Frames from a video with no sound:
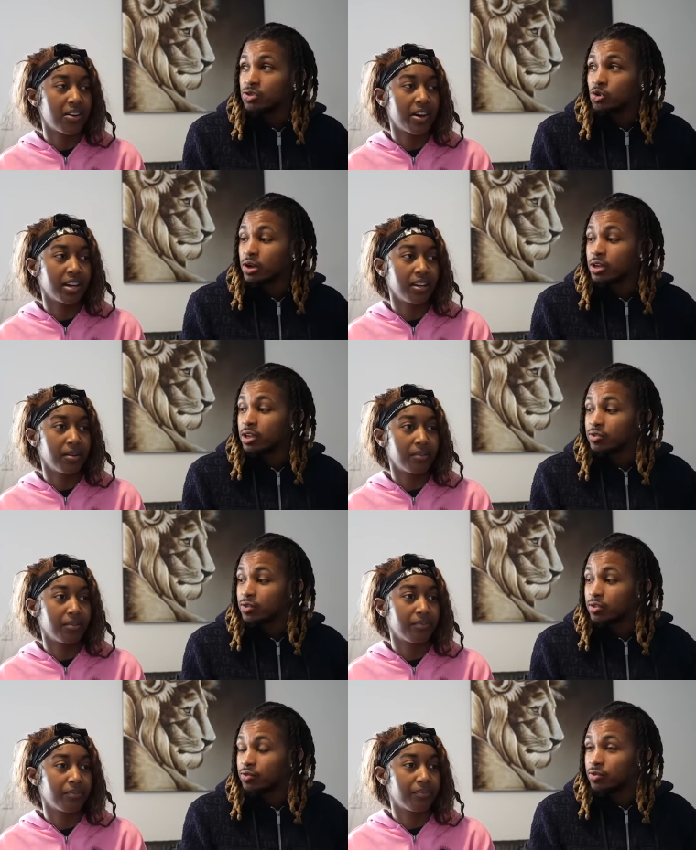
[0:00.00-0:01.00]
Speaker 1: That's is twenty,
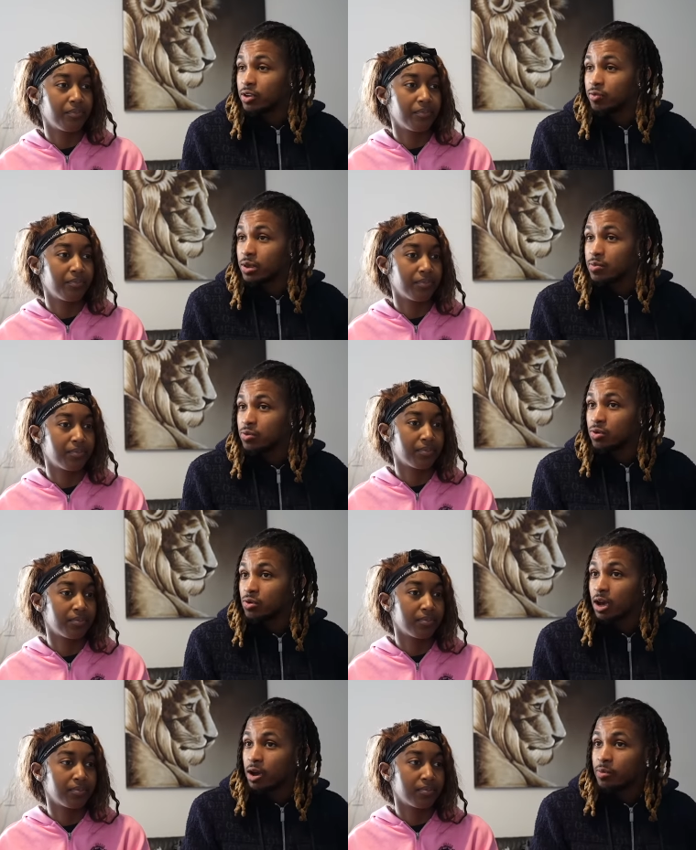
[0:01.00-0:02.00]
if, if if people
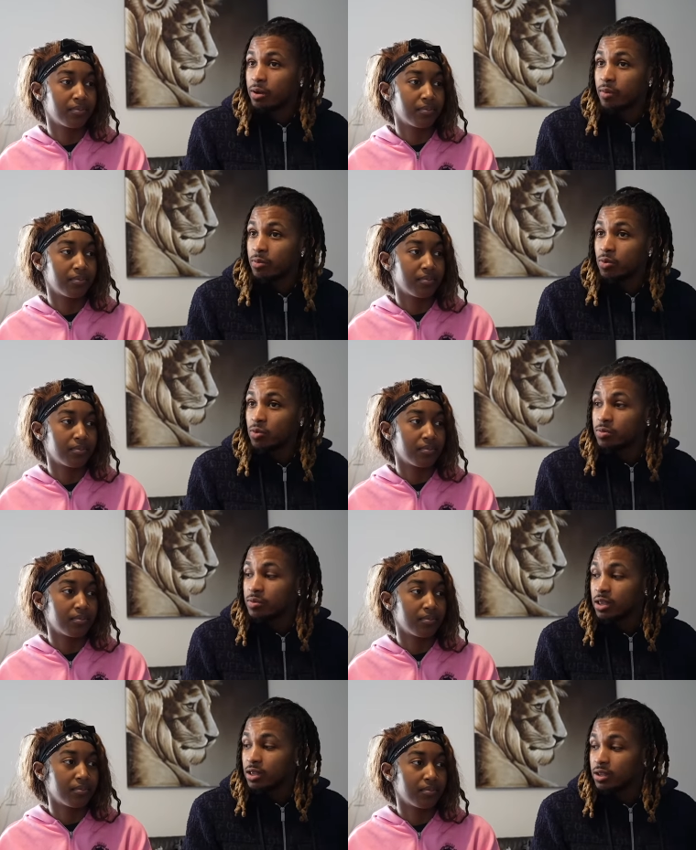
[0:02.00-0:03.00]
knew how my mama whooped
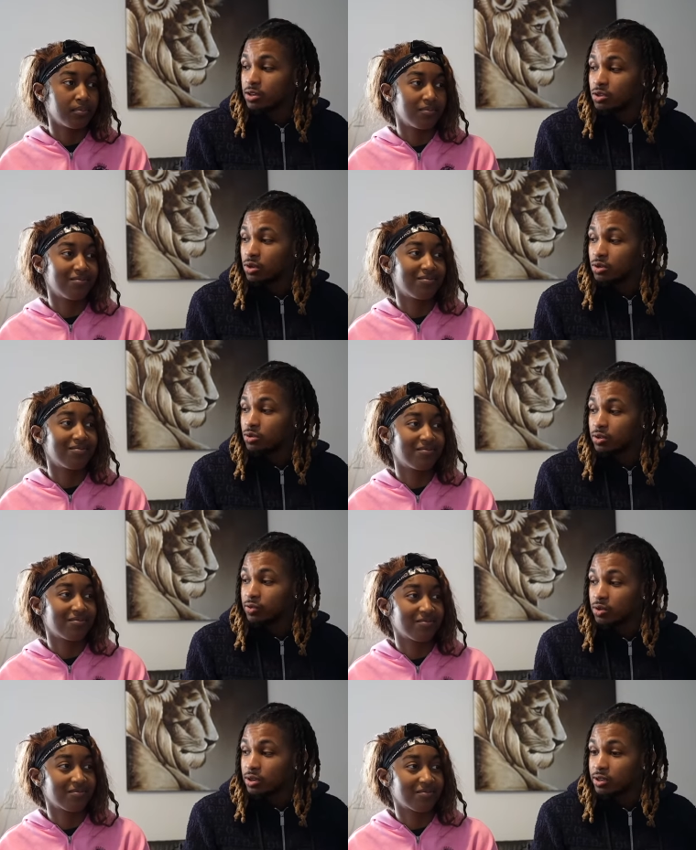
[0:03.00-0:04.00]
me in twenty twenty
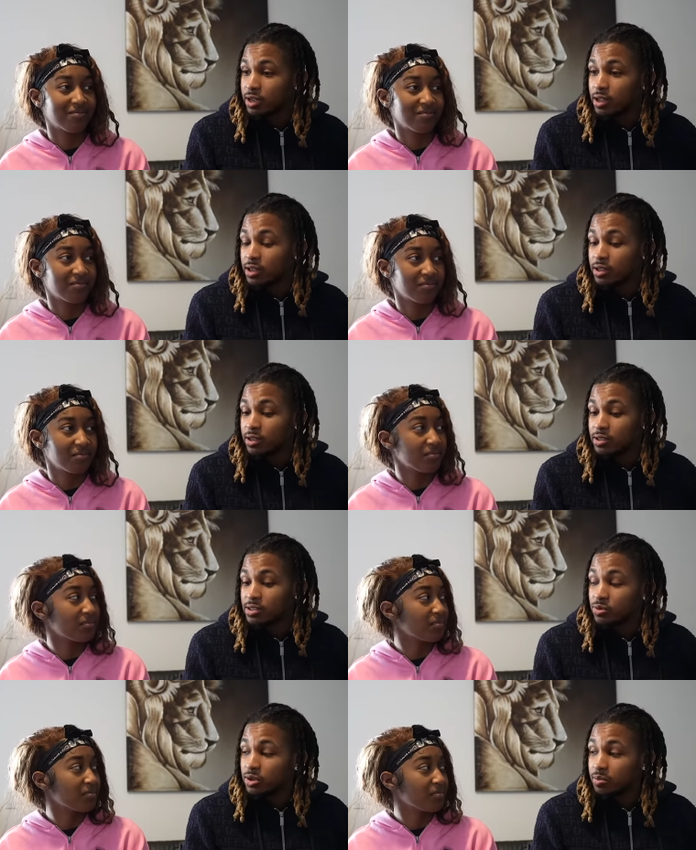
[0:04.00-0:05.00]
four, she would